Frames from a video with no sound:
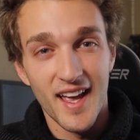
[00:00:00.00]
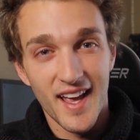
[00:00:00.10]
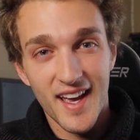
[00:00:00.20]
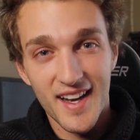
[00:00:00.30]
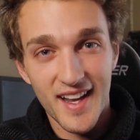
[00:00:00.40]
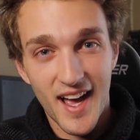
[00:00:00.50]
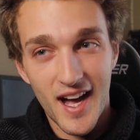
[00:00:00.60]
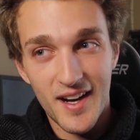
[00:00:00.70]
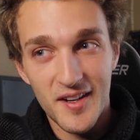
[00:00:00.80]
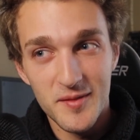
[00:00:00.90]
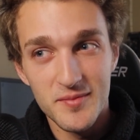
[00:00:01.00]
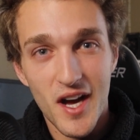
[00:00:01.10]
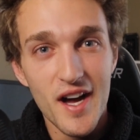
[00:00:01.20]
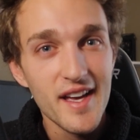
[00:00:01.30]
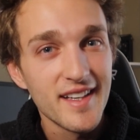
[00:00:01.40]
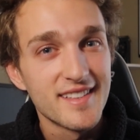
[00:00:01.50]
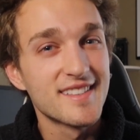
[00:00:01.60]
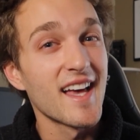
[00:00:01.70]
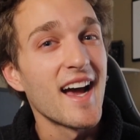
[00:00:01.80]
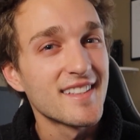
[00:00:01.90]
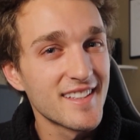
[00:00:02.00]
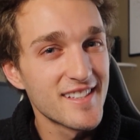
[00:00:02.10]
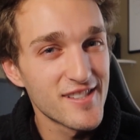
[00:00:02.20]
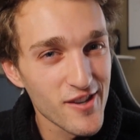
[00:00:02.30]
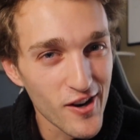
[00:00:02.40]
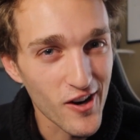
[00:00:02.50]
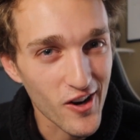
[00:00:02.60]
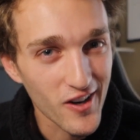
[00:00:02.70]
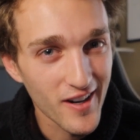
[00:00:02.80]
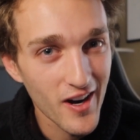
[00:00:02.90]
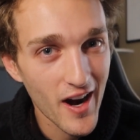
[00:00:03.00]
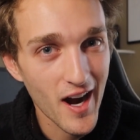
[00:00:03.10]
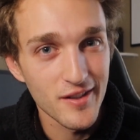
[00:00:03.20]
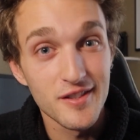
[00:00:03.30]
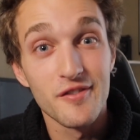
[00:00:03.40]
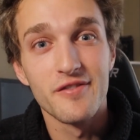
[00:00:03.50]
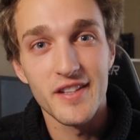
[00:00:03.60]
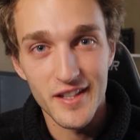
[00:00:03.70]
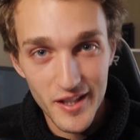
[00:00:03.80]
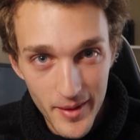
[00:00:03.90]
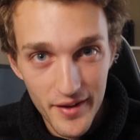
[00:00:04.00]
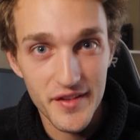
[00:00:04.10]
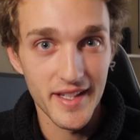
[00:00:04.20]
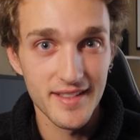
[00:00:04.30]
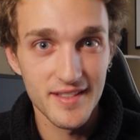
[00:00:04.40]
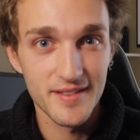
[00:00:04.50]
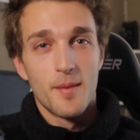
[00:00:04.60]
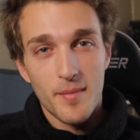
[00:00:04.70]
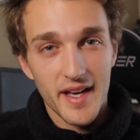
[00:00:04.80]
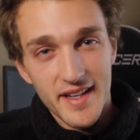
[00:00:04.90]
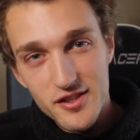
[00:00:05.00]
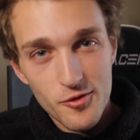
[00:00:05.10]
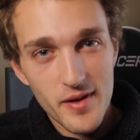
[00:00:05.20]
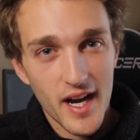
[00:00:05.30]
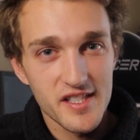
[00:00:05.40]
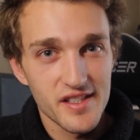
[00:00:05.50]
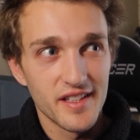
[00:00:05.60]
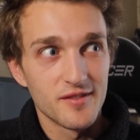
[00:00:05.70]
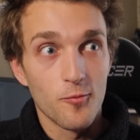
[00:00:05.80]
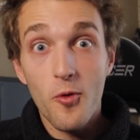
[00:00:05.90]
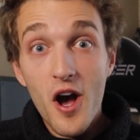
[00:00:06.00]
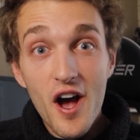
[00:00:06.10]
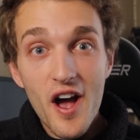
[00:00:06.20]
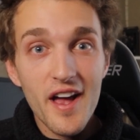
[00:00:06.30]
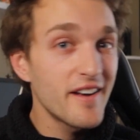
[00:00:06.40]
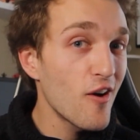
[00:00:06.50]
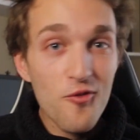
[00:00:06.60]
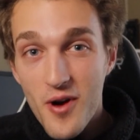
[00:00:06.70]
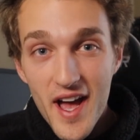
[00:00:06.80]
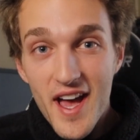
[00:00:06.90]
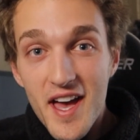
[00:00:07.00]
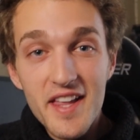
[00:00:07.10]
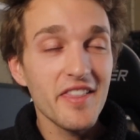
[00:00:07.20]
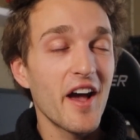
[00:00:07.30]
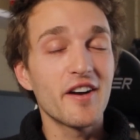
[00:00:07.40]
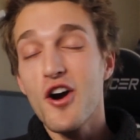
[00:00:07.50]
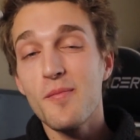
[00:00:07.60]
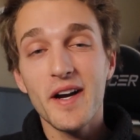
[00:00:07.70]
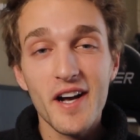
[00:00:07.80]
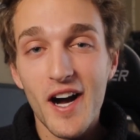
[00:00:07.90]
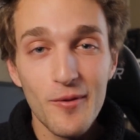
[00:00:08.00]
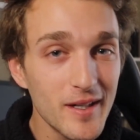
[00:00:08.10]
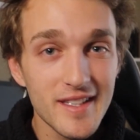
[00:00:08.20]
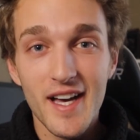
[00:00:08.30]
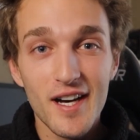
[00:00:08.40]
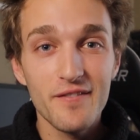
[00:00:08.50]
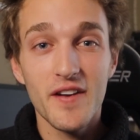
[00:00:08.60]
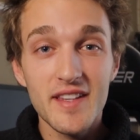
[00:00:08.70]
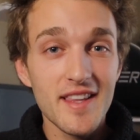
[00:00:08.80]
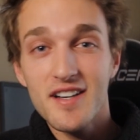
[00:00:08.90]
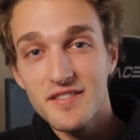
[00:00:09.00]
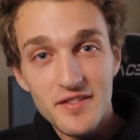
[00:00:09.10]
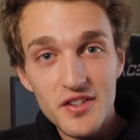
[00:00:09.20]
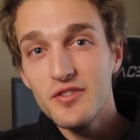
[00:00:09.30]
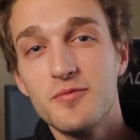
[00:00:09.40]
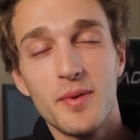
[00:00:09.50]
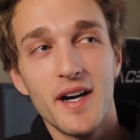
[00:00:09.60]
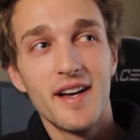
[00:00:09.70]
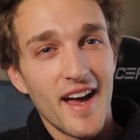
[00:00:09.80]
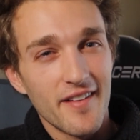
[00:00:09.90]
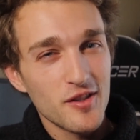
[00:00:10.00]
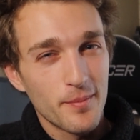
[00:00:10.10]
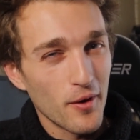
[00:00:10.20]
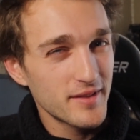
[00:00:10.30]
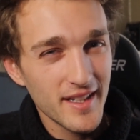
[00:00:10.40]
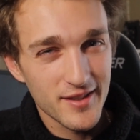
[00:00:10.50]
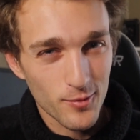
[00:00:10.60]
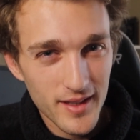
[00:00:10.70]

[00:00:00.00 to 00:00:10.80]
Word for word: And I'm not exactly sure how to feel about this. My initial reaction is, what? No way. Like, oh my god, what the hell? 50,000 views. But after posting three